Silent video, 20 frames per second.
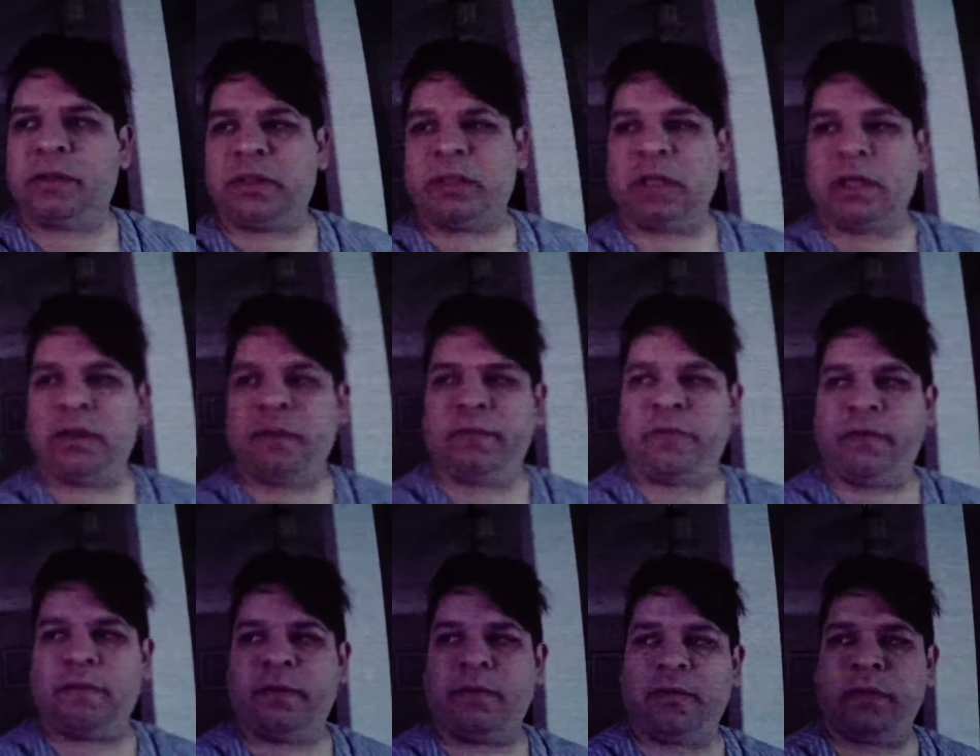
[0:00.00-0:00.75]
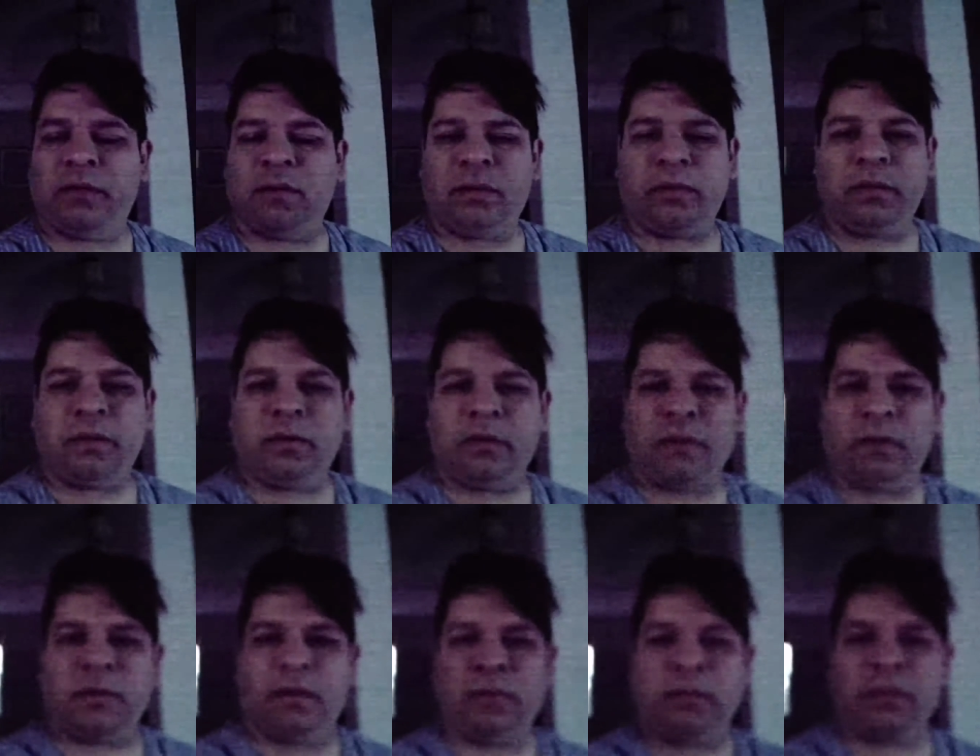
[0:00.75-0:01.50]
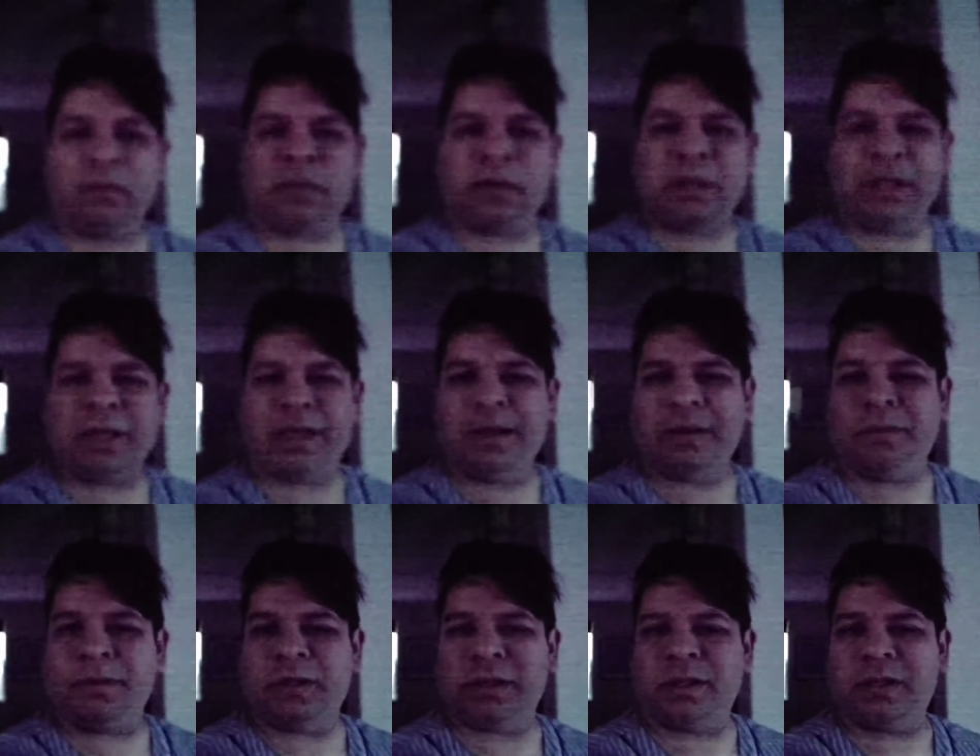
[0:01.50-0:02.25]
safe
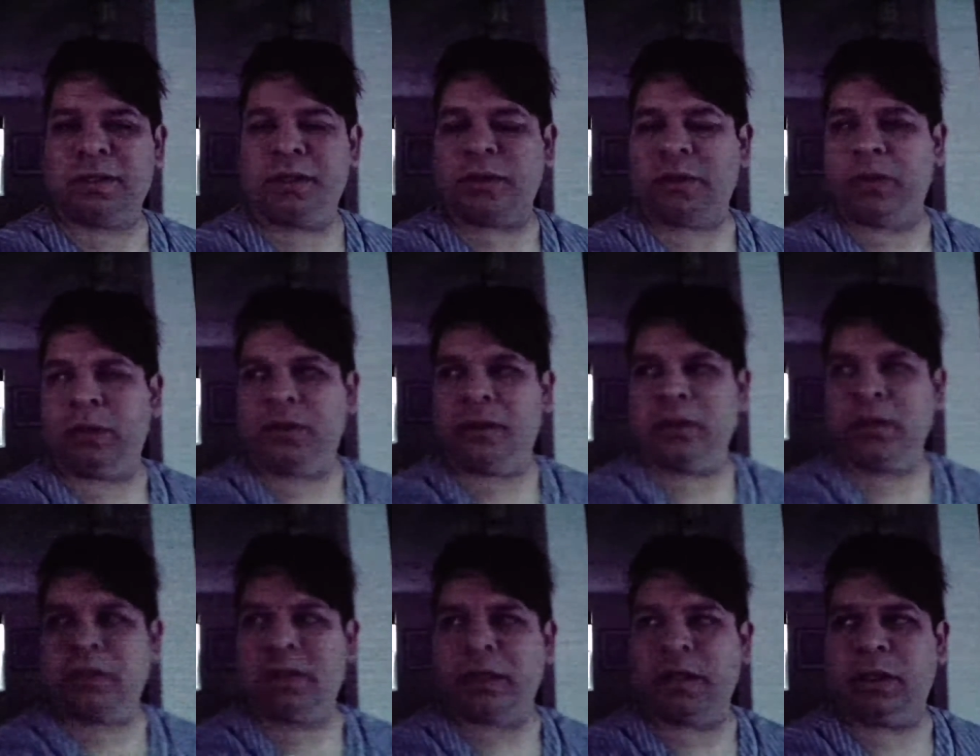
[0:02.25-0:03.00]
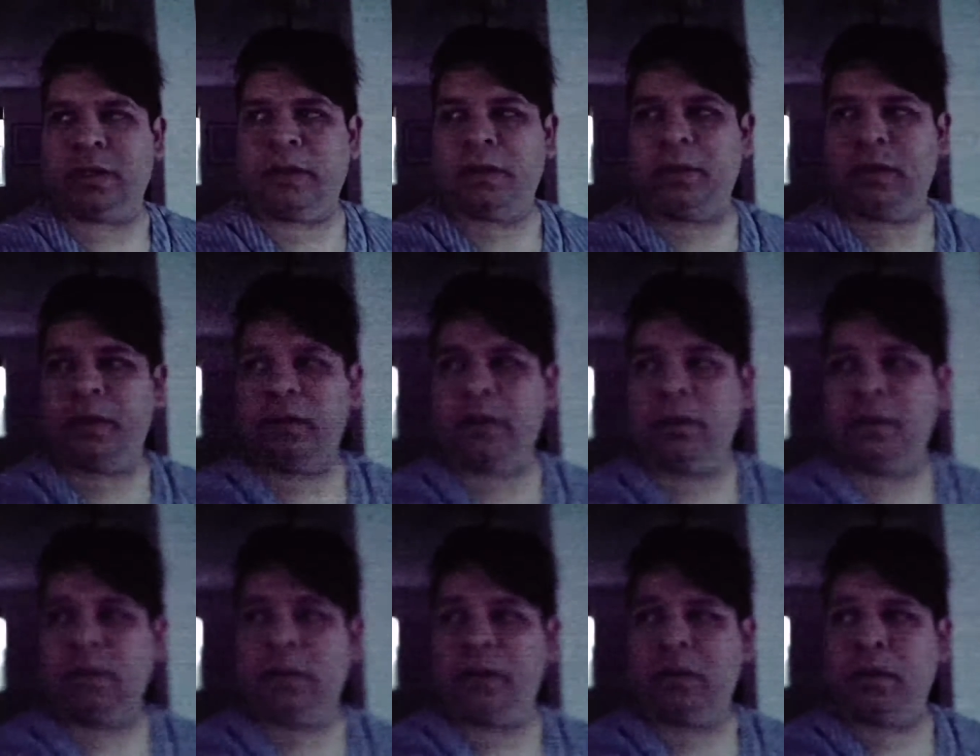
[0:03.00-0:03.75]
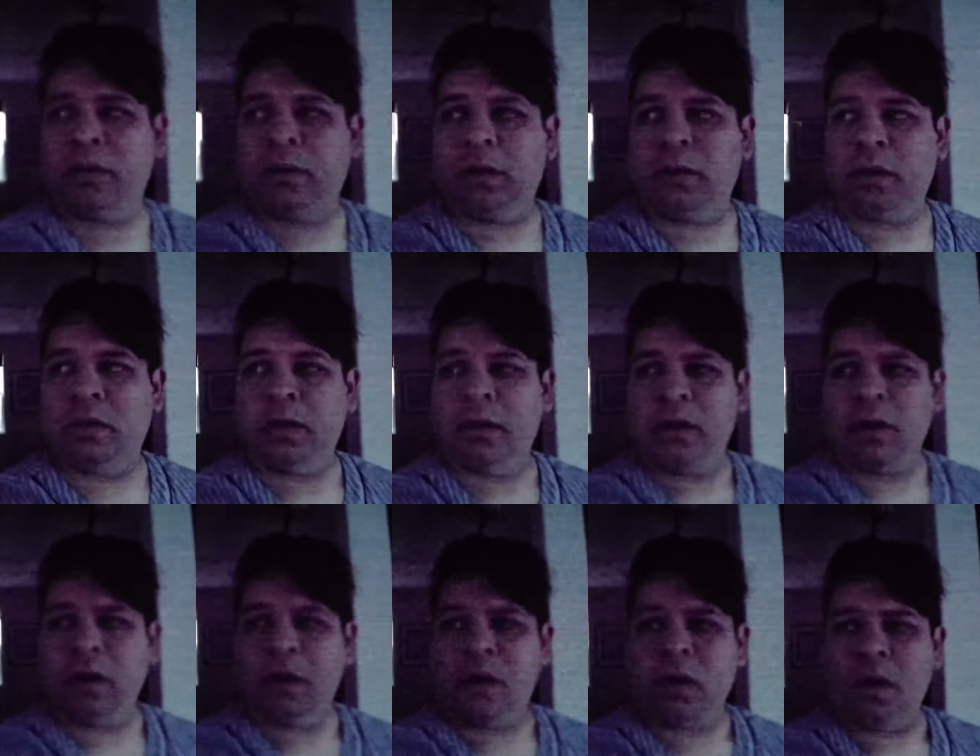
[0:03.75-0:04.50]
taking him to school? So
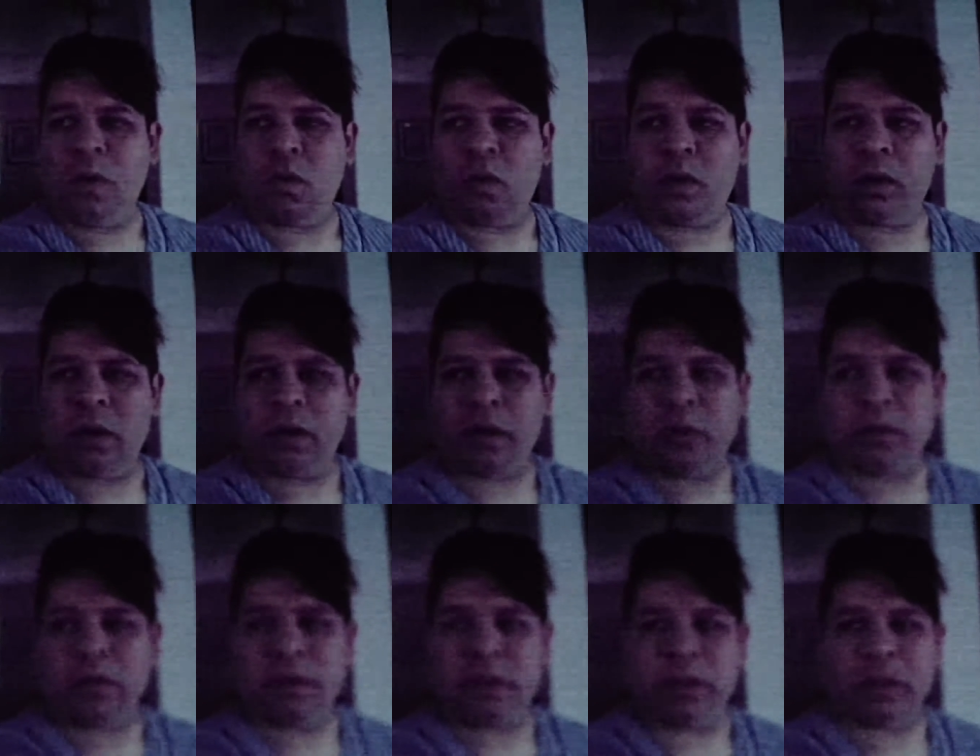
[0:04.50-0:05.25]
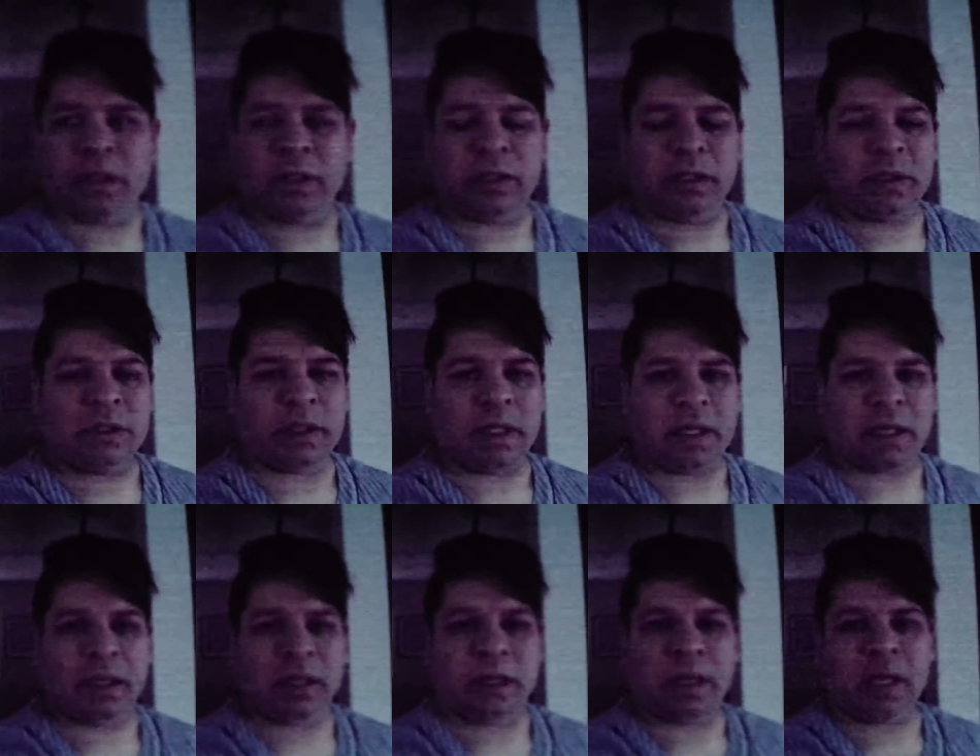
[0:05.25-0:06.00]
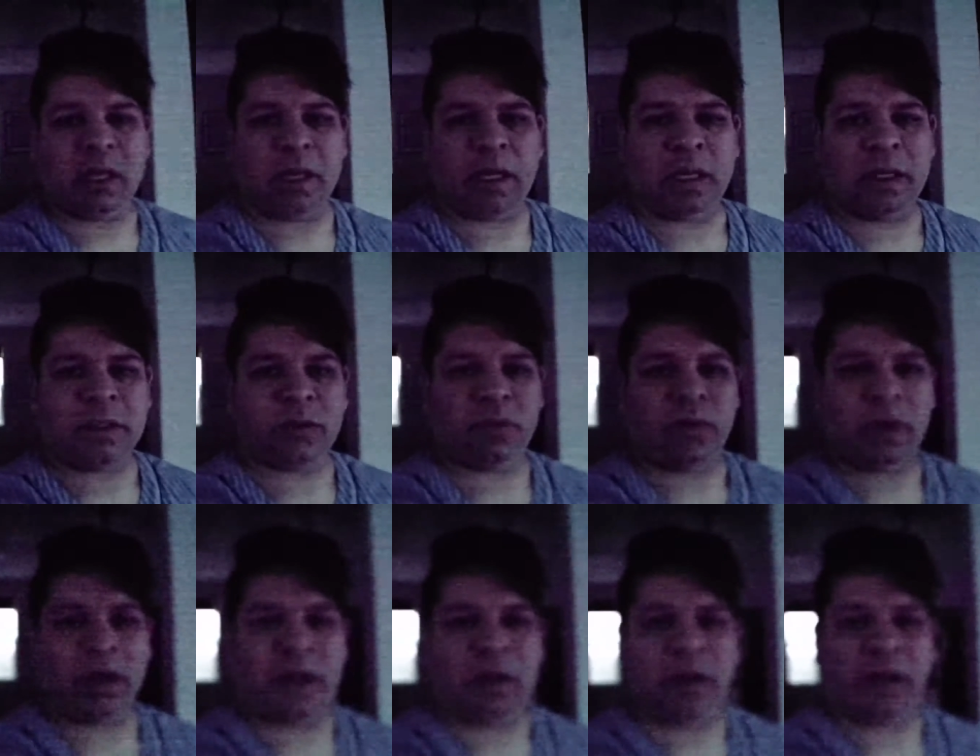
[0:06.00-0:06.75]
one of those things I
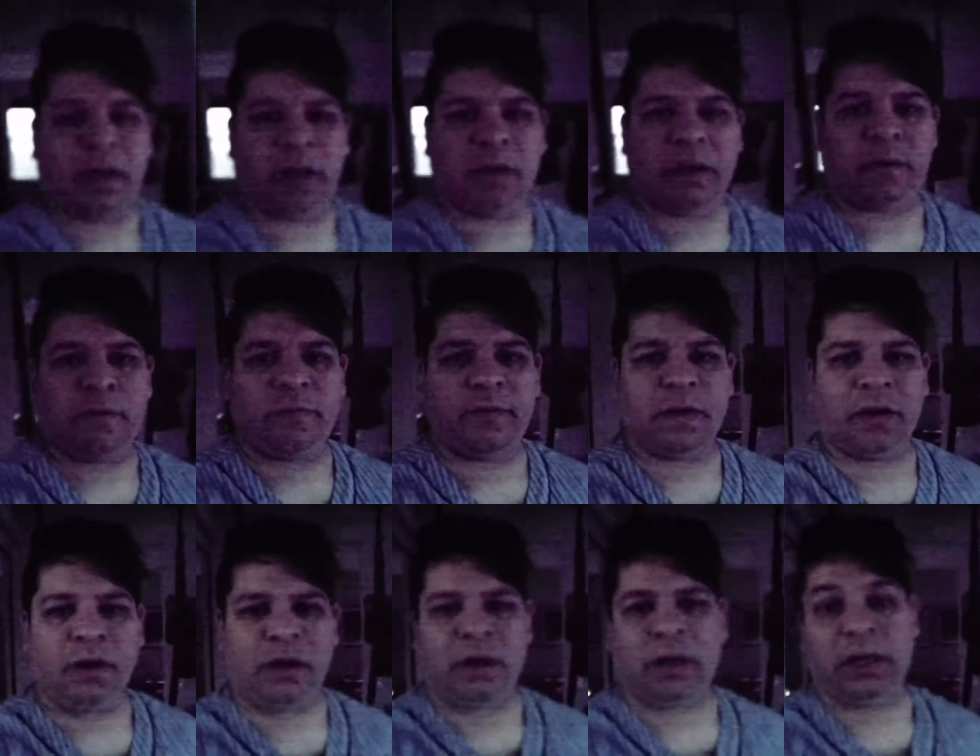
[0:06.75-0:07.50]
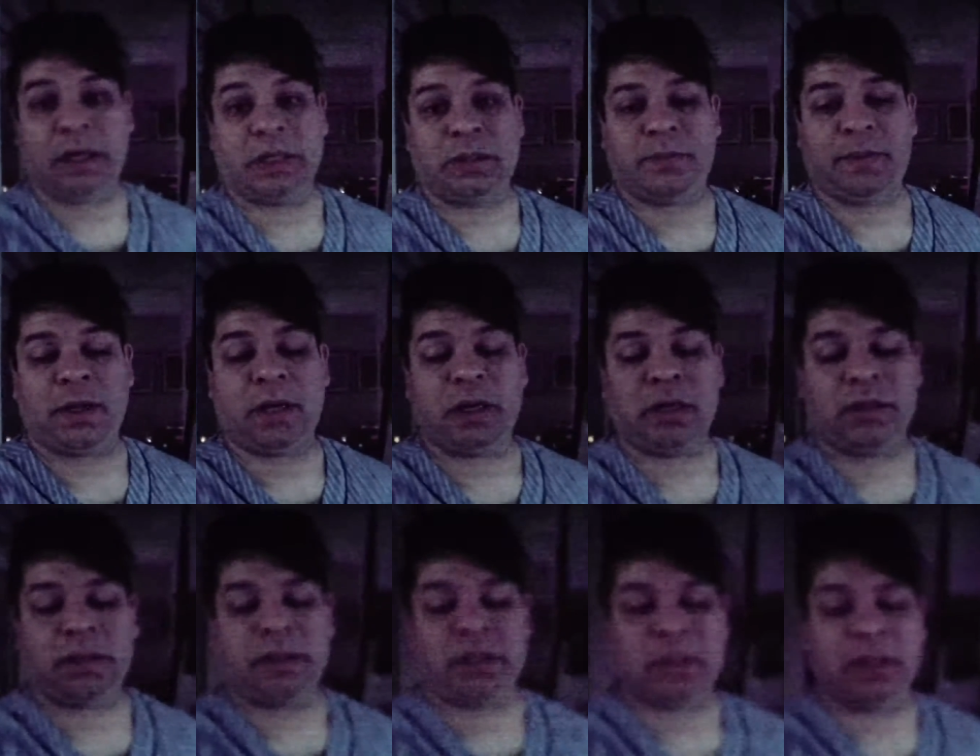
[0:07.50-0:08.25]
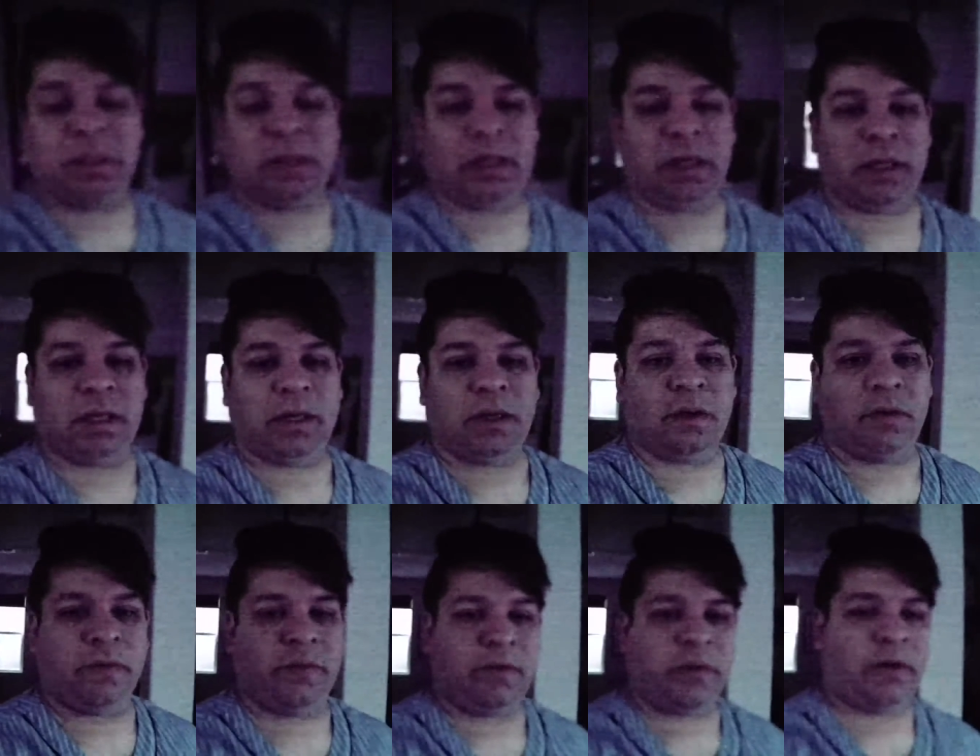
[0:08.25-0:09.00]
guess we gotta figure out as parents and
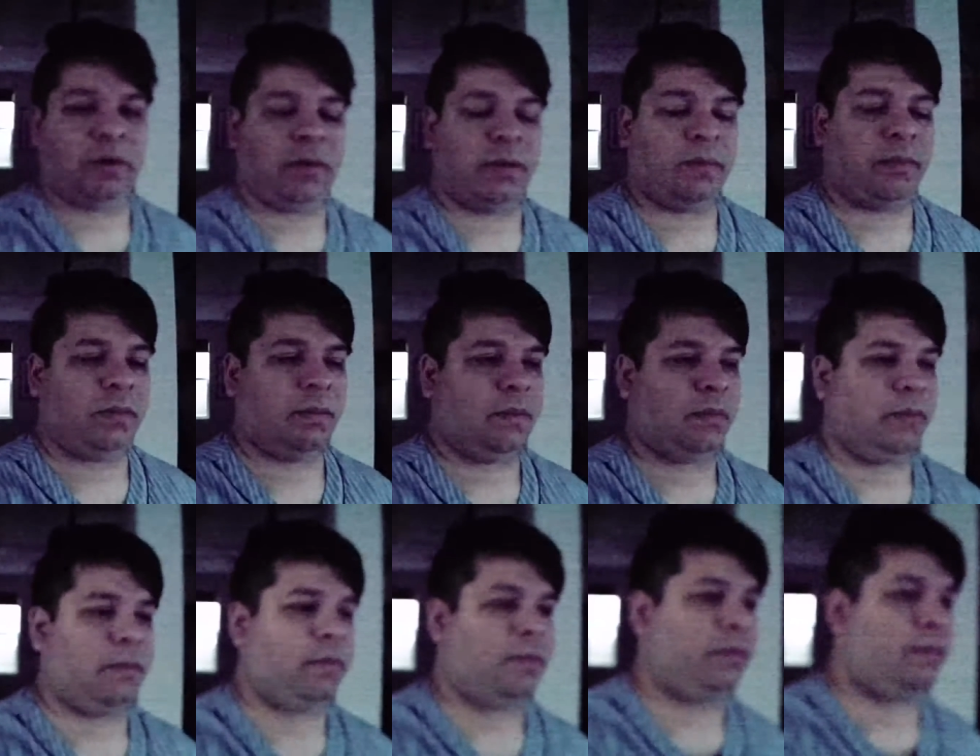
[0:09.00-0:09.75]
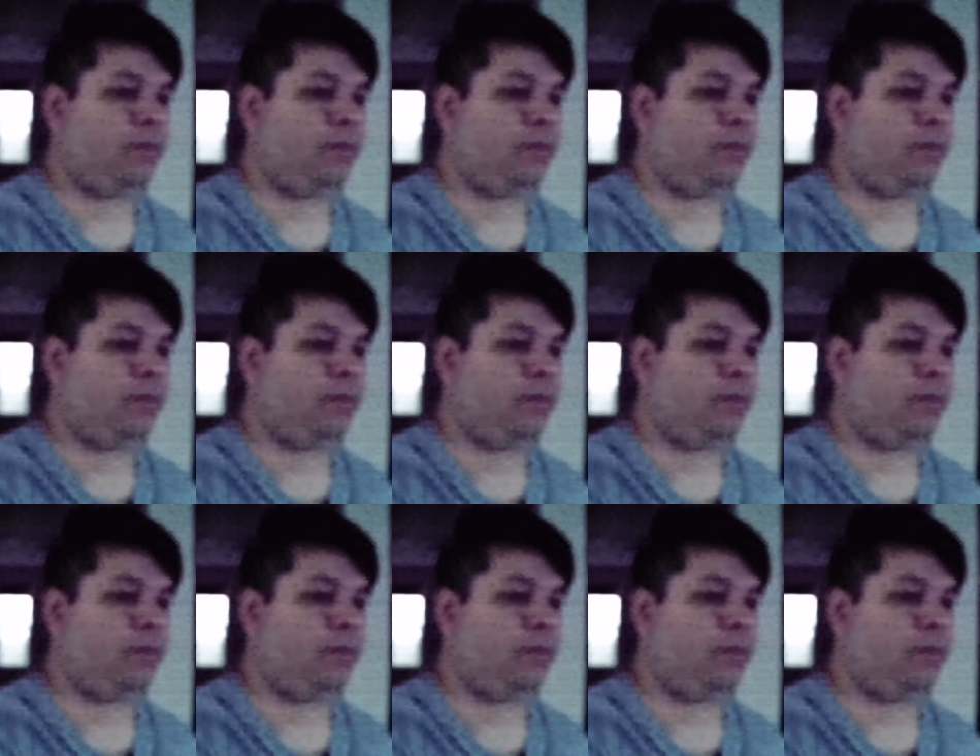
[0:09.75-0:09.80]
go from.